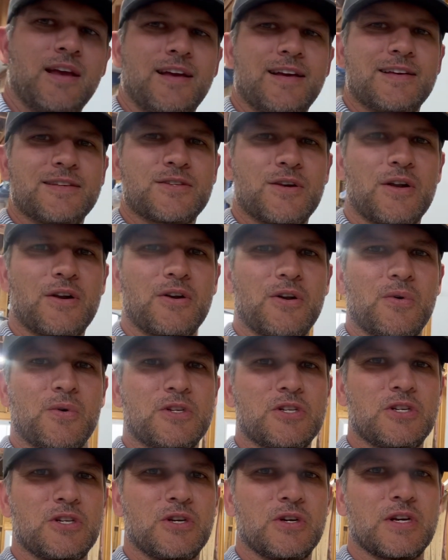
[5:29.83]
so I don't know
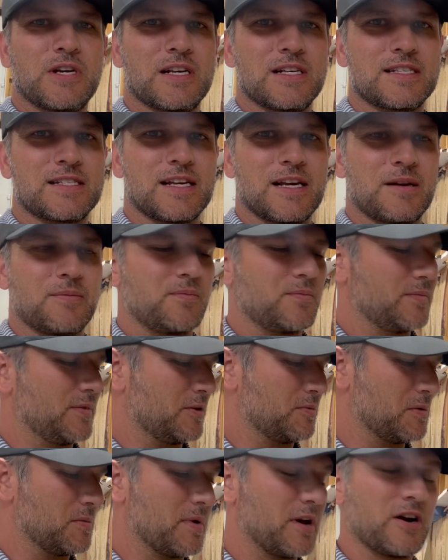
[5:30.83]
what you do, because
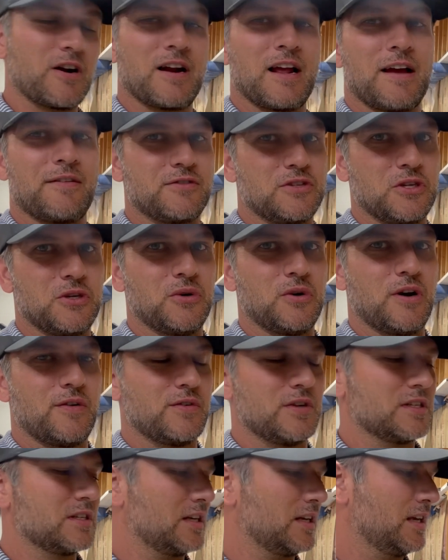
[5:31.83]
it'd be better to have two,
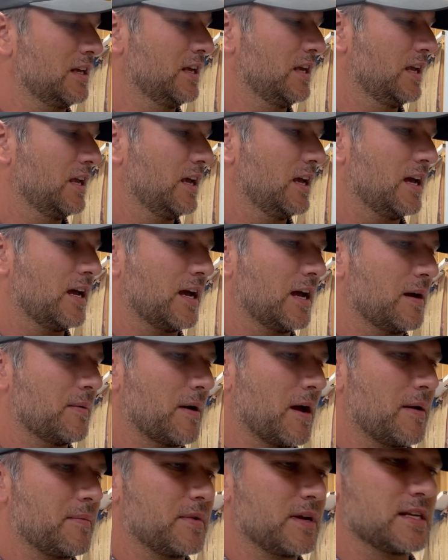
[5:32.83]
obviously.
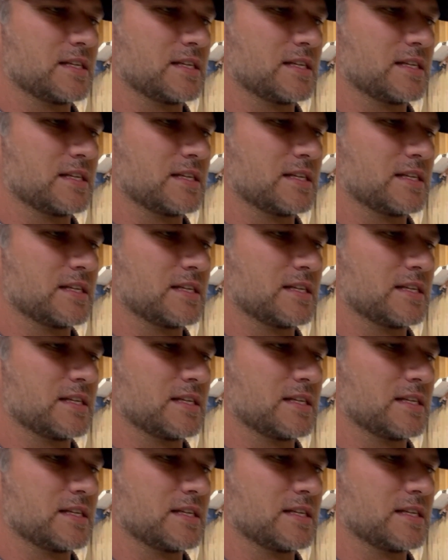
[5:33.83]
I'm gonna